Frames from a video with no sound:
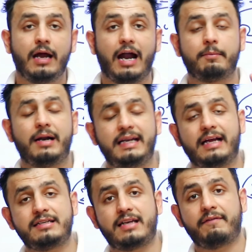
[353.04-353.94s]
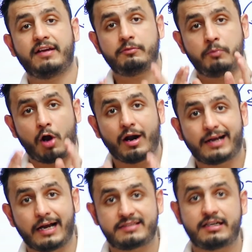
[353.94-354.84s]
and multicast traffic is
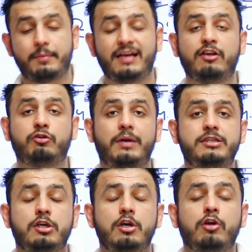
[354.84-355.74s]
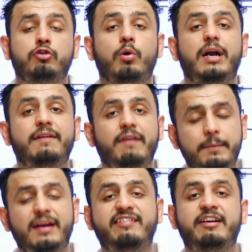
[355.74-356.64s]
broadcasted by the switch. So it
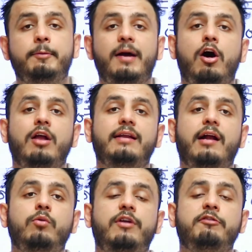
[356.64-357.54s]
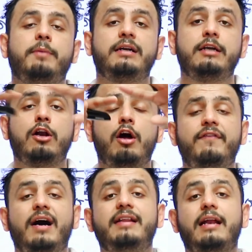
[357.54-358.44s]
will be received by all the routers, but none
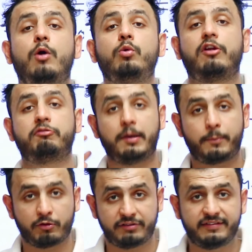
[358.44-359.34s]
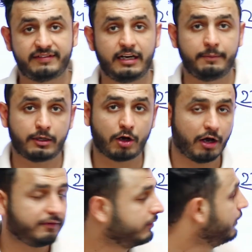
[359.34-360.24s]
of other routers will process it
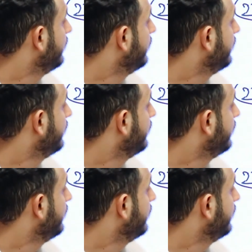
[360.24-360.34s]
because